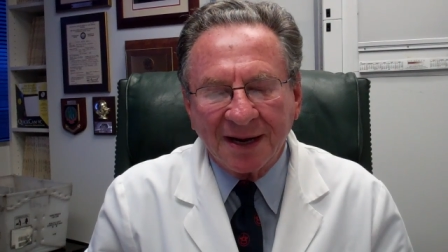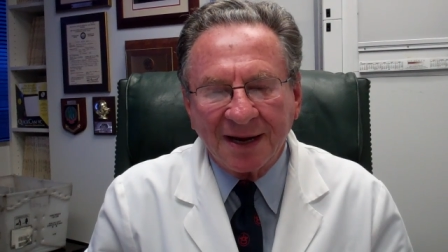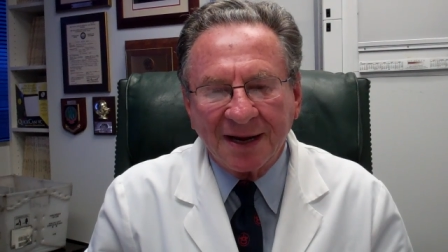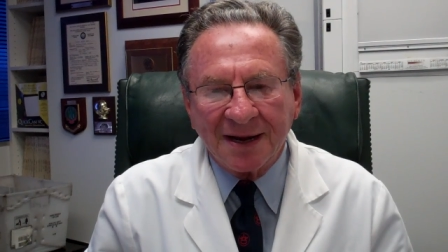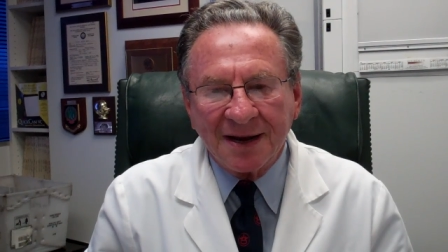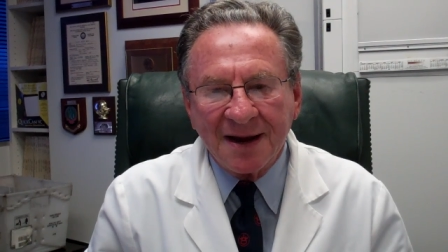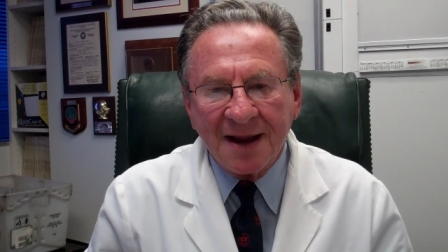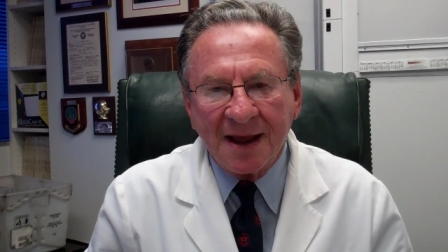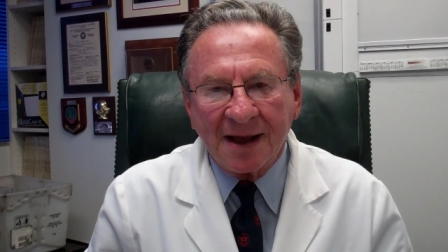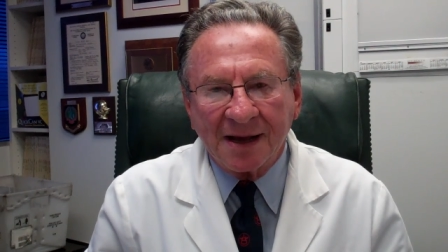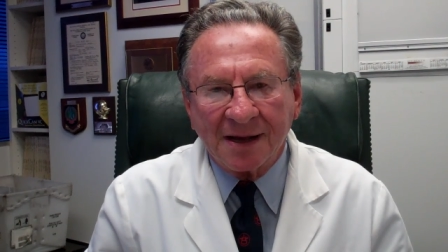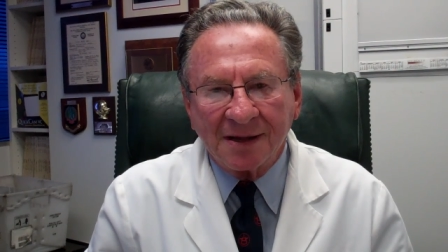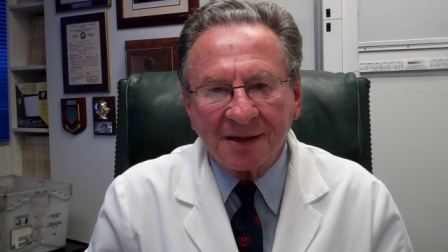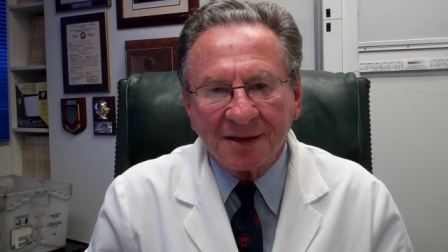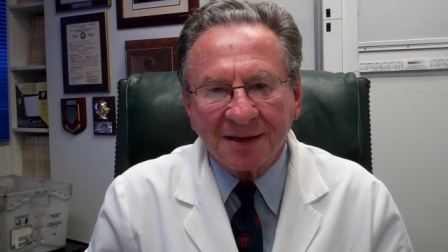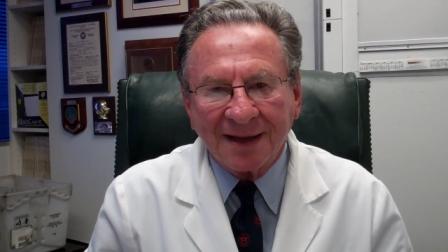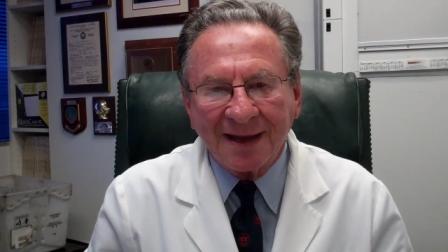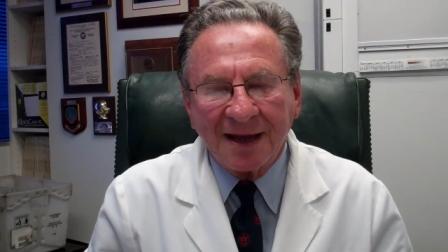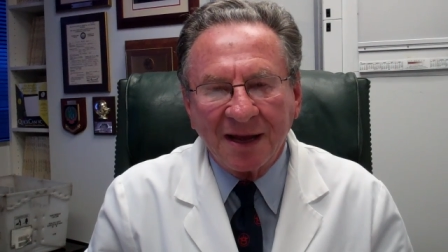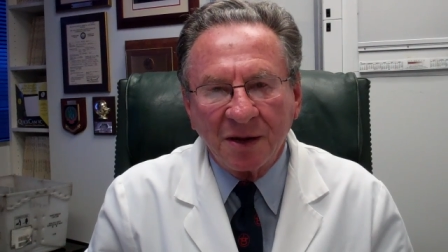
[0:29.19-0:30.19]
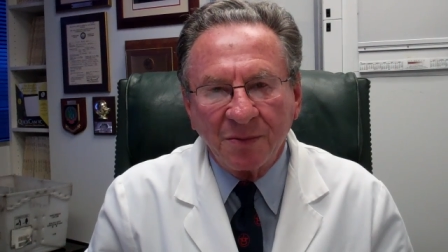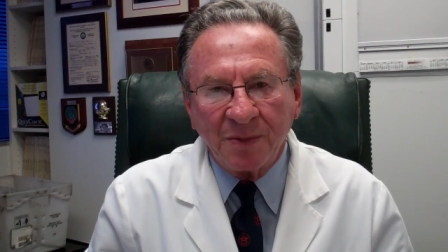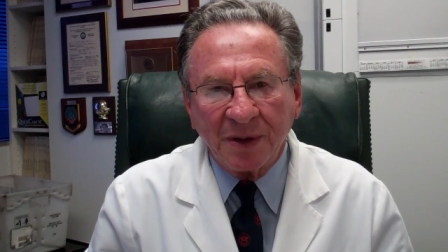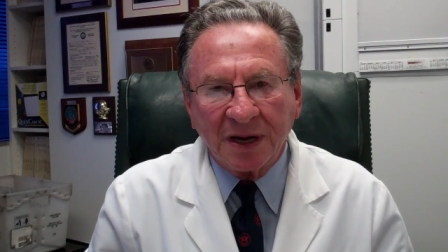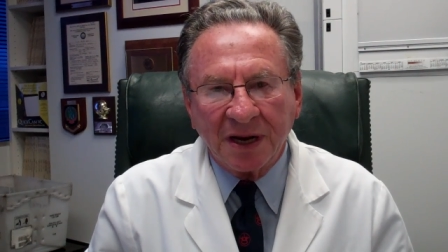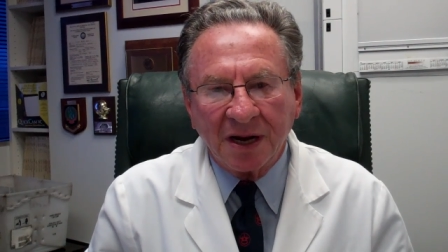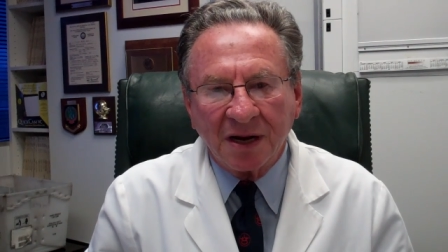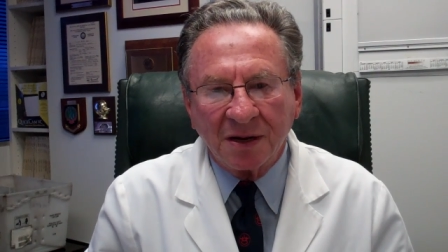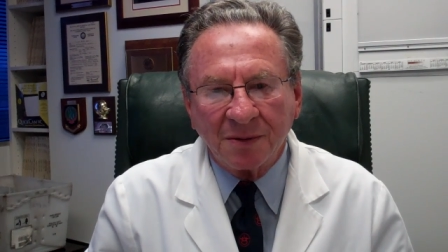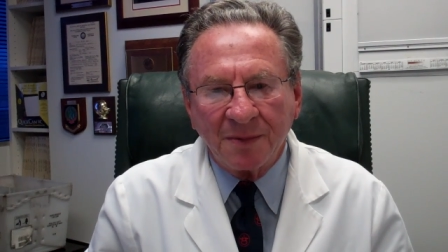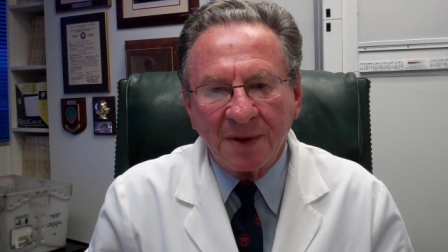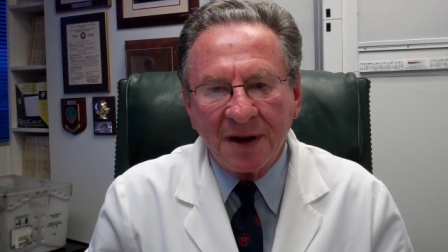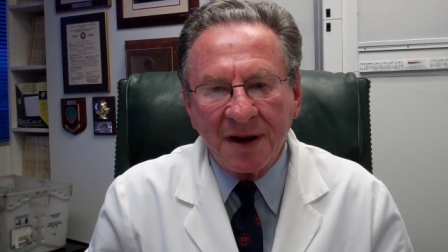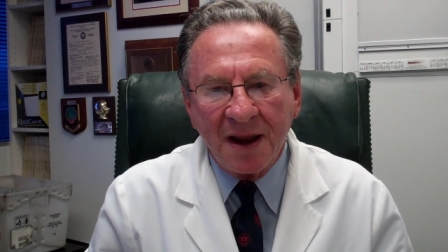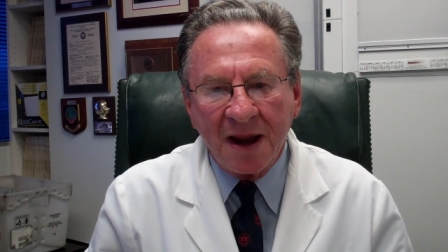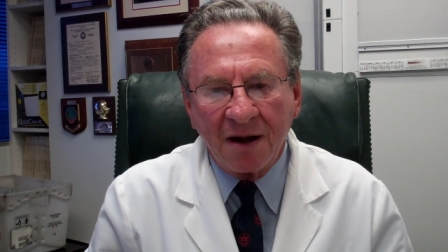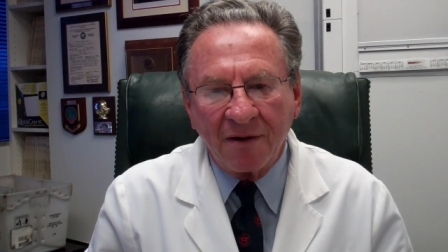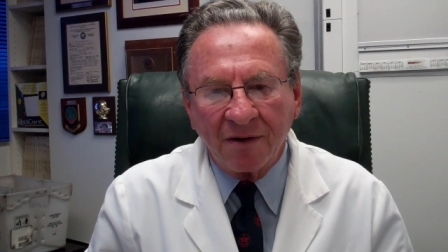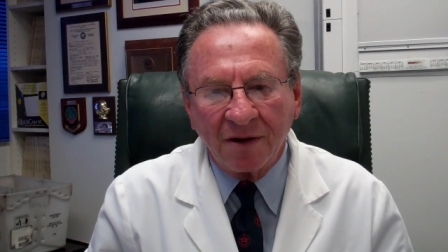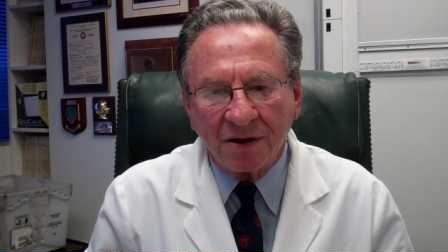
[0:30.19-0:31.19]
canal can become
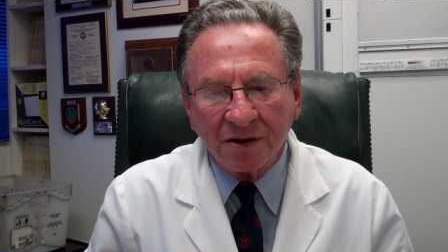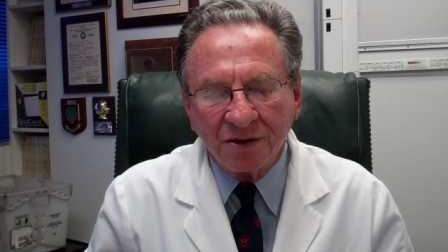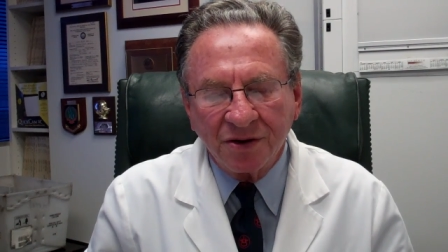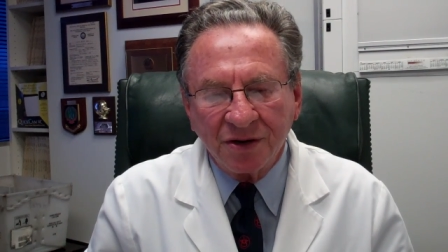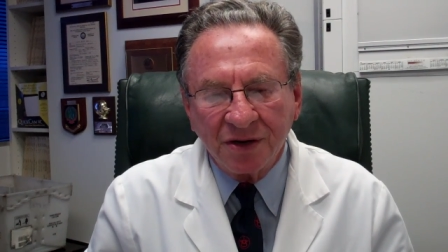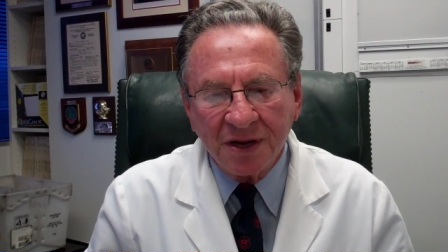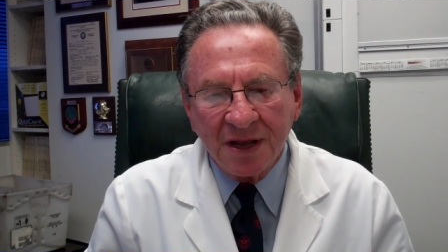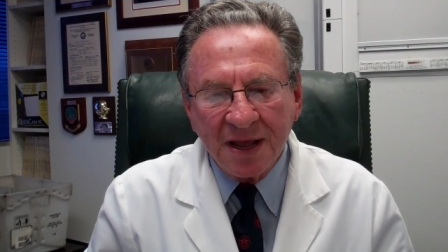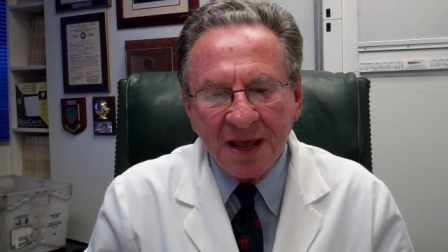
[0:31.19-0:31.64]
narrowed